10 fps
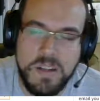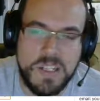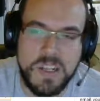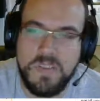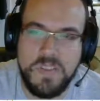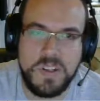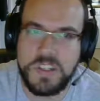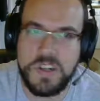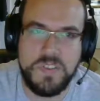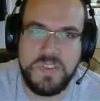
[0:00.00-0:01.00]
It's like
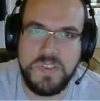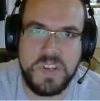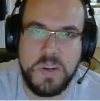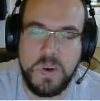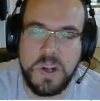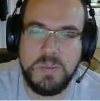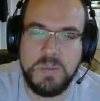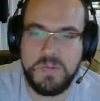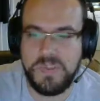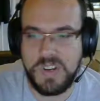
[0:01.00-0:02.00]
just over 50 quid,
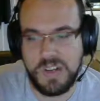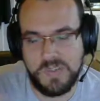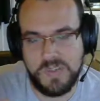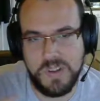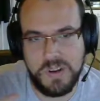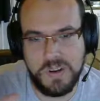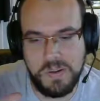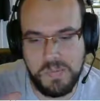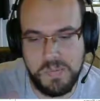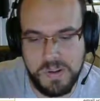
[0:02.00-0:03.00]
but I'm thinking of
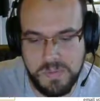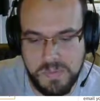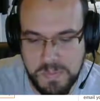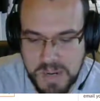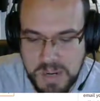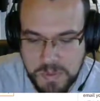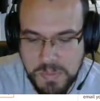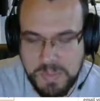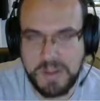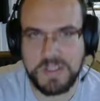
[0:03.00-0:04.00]
the minimum
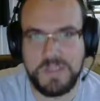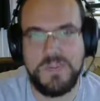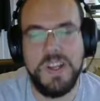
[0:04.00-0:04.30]
amount of